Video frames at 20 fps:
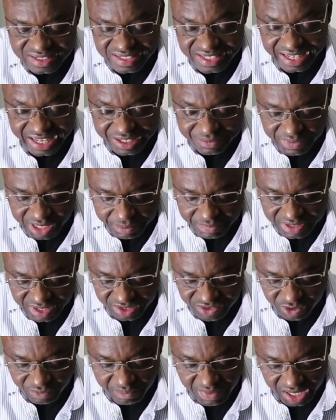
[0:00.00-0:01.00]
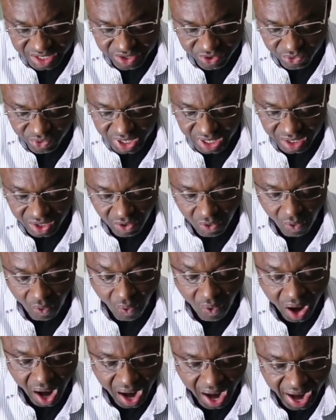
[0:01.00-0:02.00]
10 millimeters of mercury
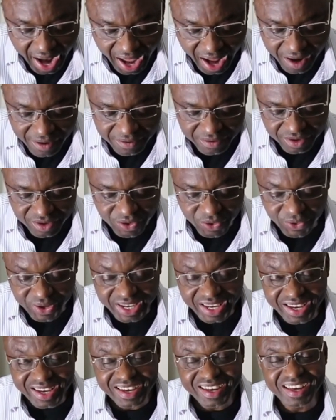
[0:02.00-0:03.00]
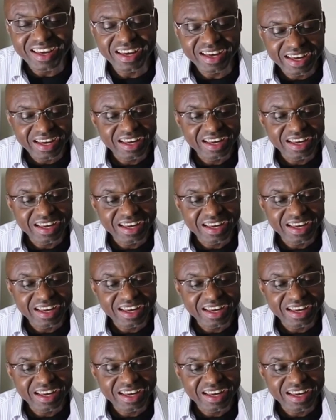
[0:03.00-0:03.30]
or higher. Okay?